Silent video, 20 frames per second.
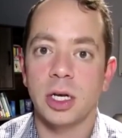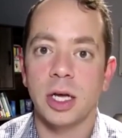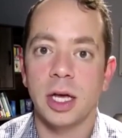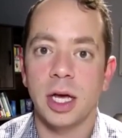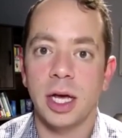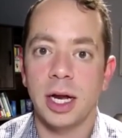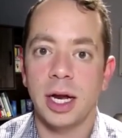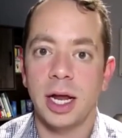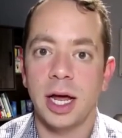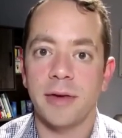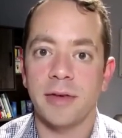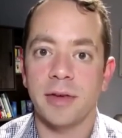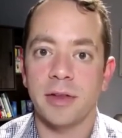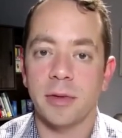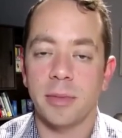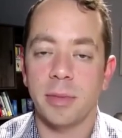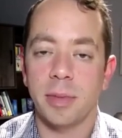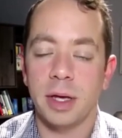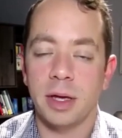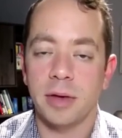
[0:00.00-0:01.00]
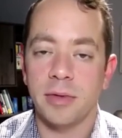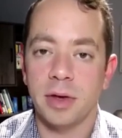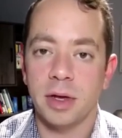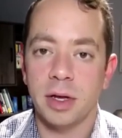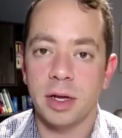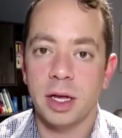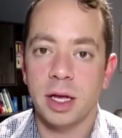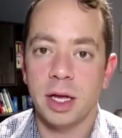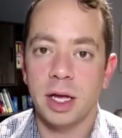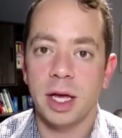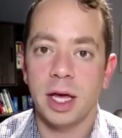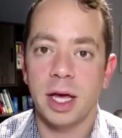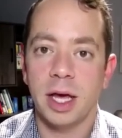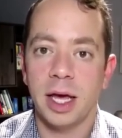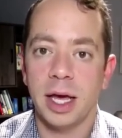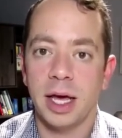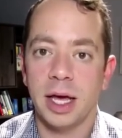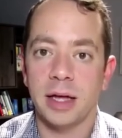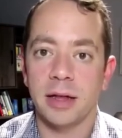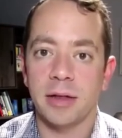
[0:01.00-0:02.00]
and having to pivot
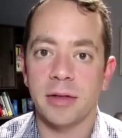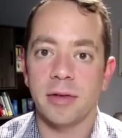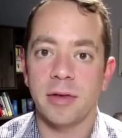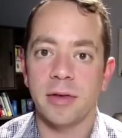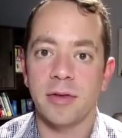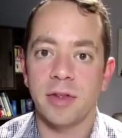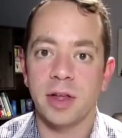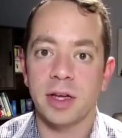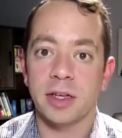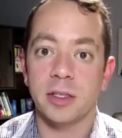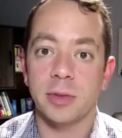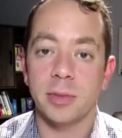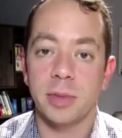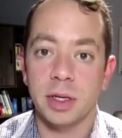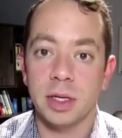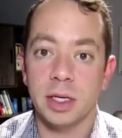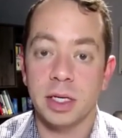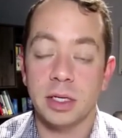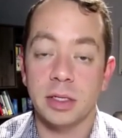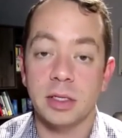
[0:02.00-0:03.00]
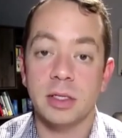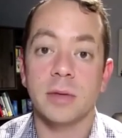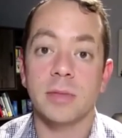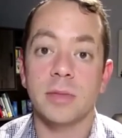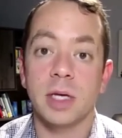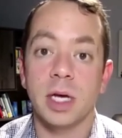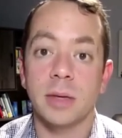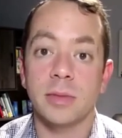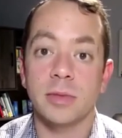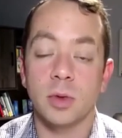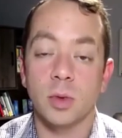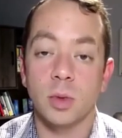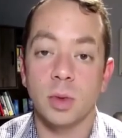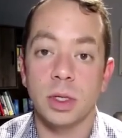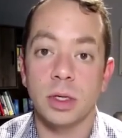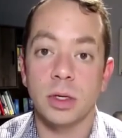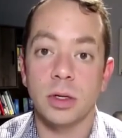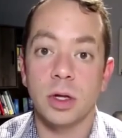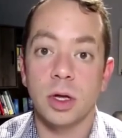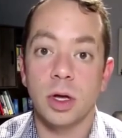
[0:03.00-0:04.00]
and flexibility, and sometimes a
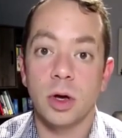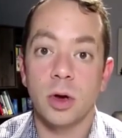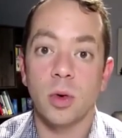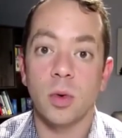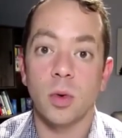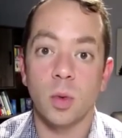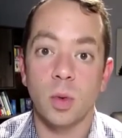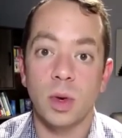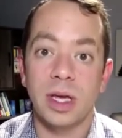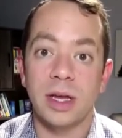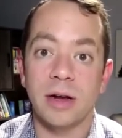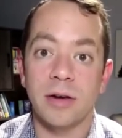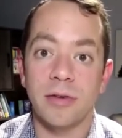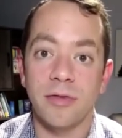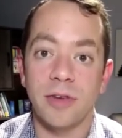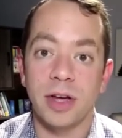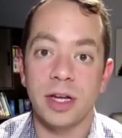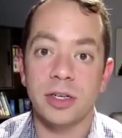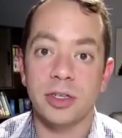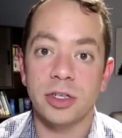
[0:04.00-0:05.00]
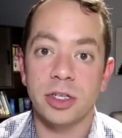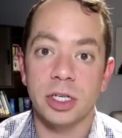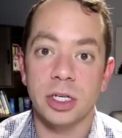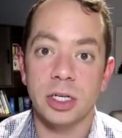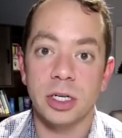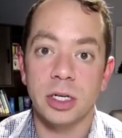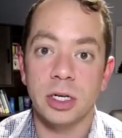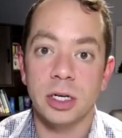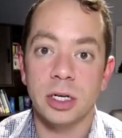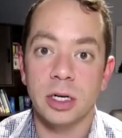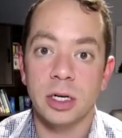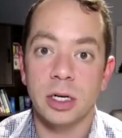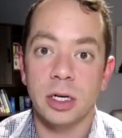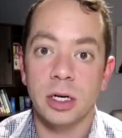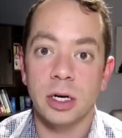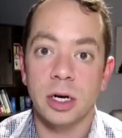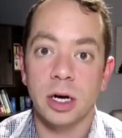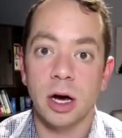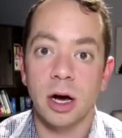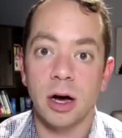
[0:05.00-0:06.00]
real reinvention
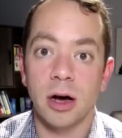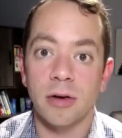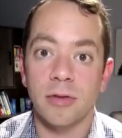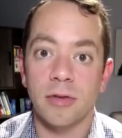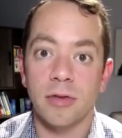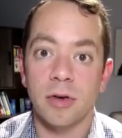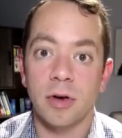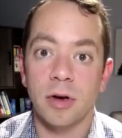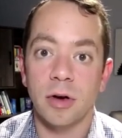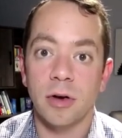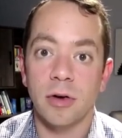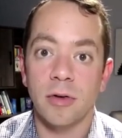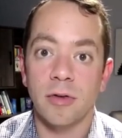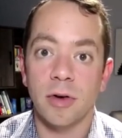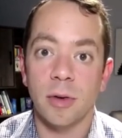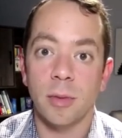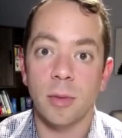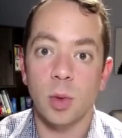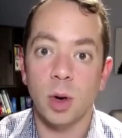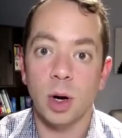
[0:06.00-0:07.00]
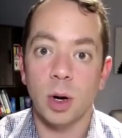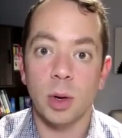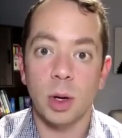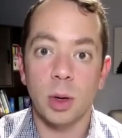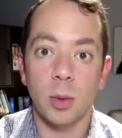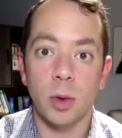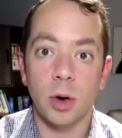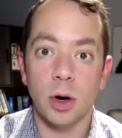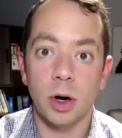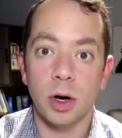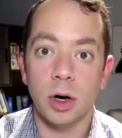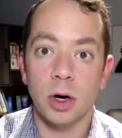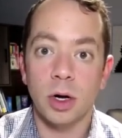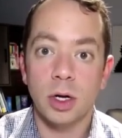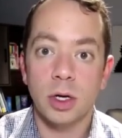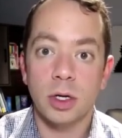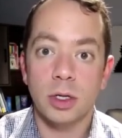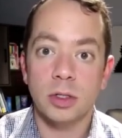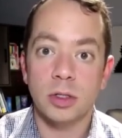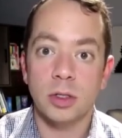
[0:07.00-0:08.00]
of from where we were
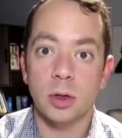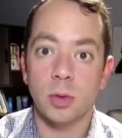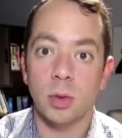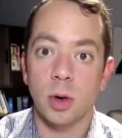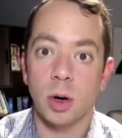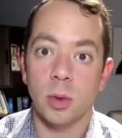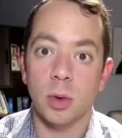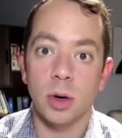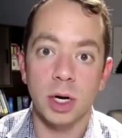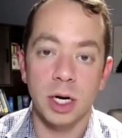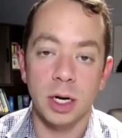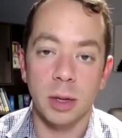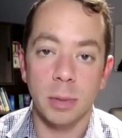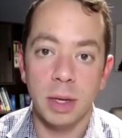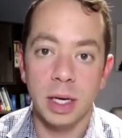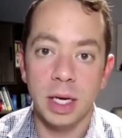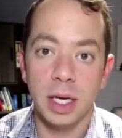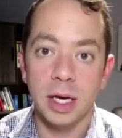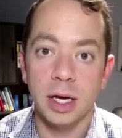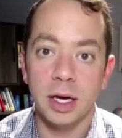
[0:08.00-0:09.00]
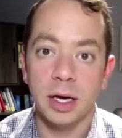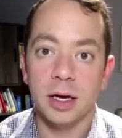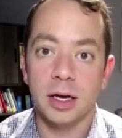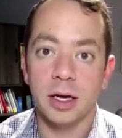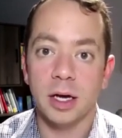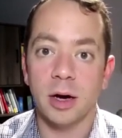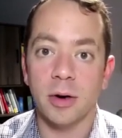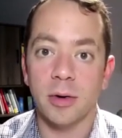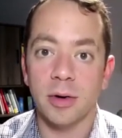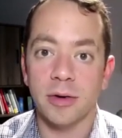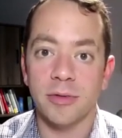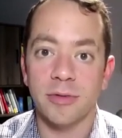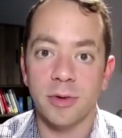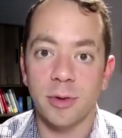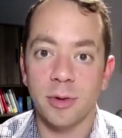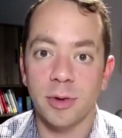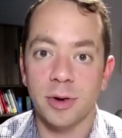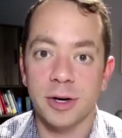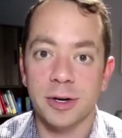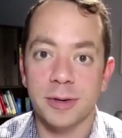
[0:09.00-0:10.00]
to what we're going to be going
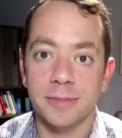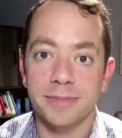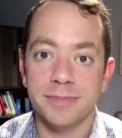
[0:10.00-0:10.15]
forward.